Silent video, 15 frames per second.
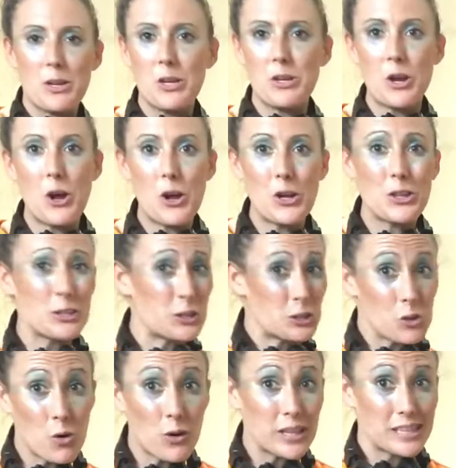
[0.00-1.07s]
you know the
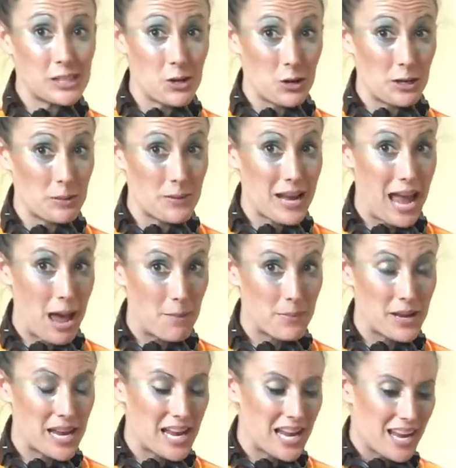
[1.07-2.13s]
story's not going to be
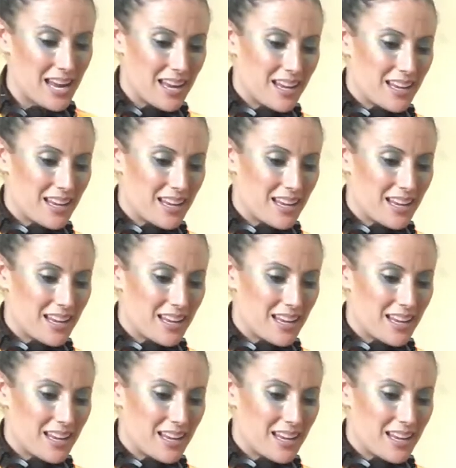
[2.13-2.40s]
happy.